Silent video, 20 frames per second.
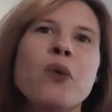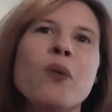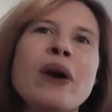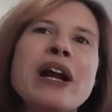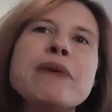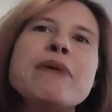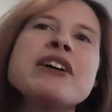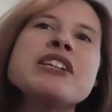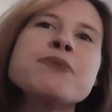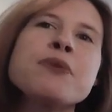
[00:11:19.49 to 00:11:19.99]

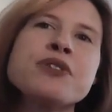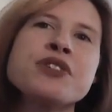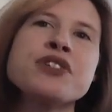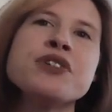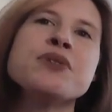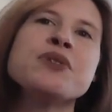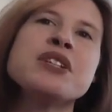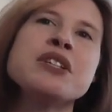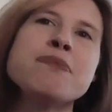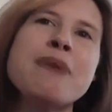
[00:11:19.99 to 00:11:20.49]
When am I supposed
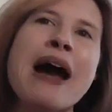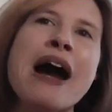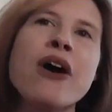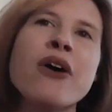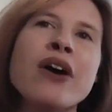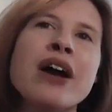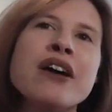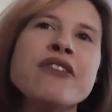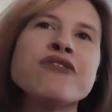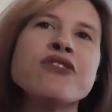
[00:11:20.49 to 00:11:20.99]
to use this
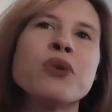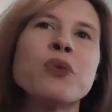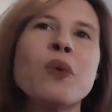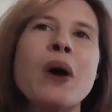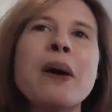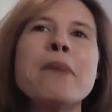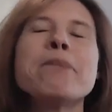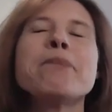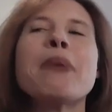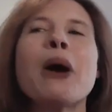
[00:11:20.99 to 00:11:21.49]
power and for
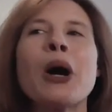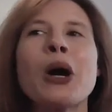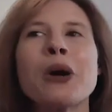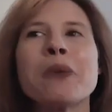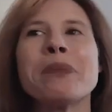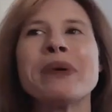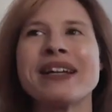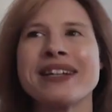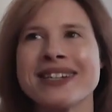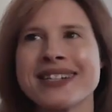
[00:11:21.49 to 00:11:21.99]
what
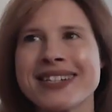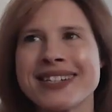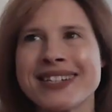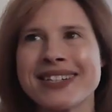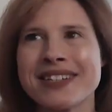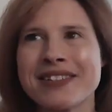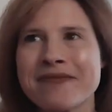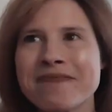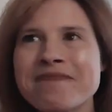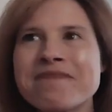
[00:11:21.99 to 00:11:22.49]

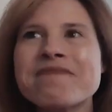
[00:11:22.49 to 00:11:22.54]
purpose?